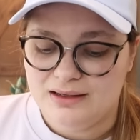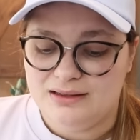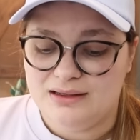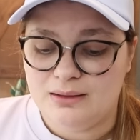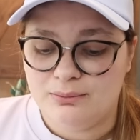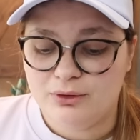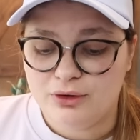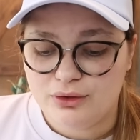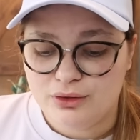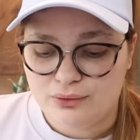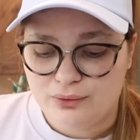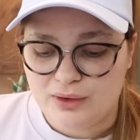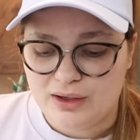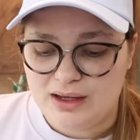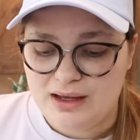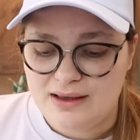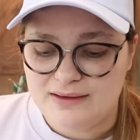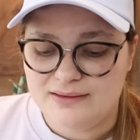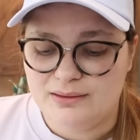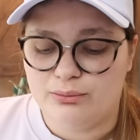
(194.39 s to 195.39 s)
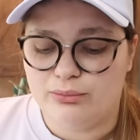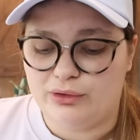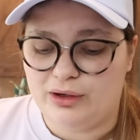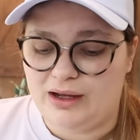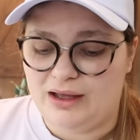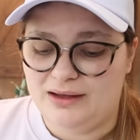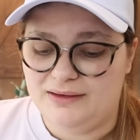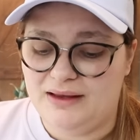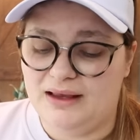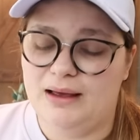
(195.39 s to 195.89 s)
Number three is a
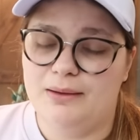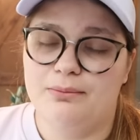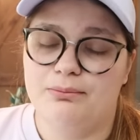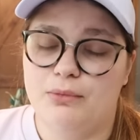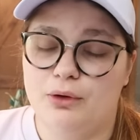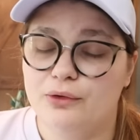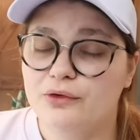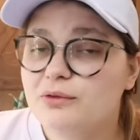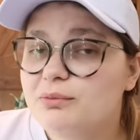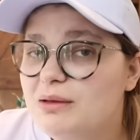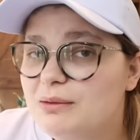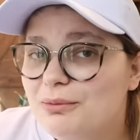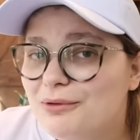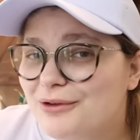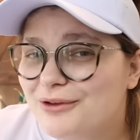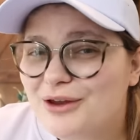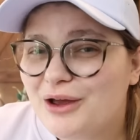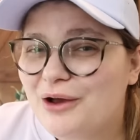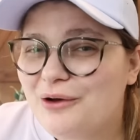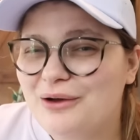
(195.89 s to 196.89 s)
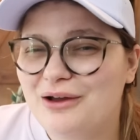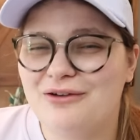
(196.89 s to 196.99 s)
brand that most people know